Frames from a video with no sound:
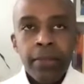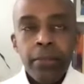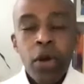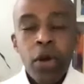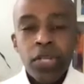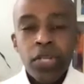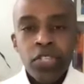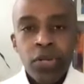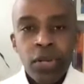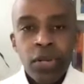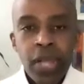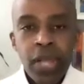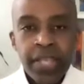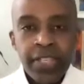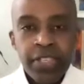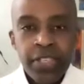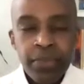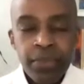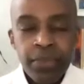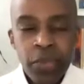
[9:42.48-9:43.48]

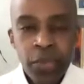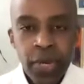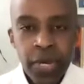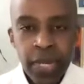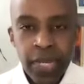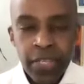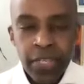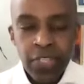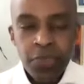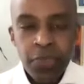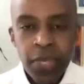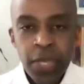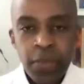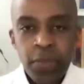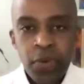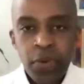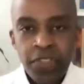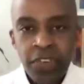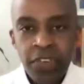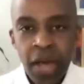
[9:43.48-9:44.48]
marginalized communities,
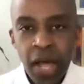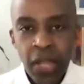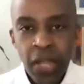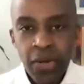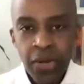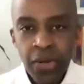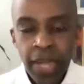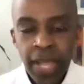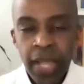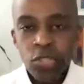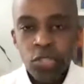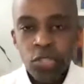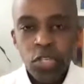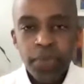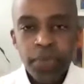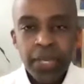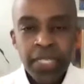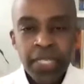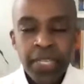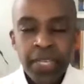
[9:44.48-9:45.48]
people of color,
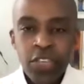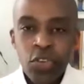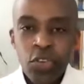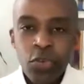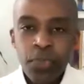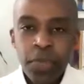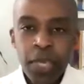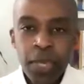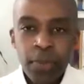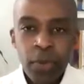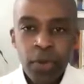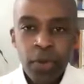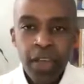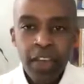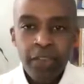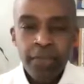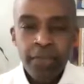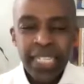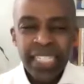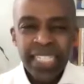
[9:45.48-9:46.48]
LGBTQ people
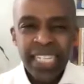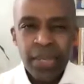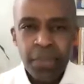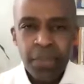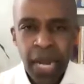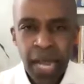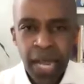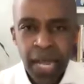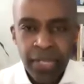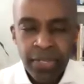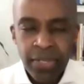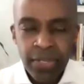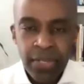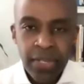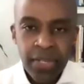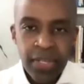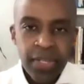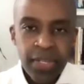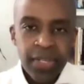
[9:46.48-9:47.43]
have been demonized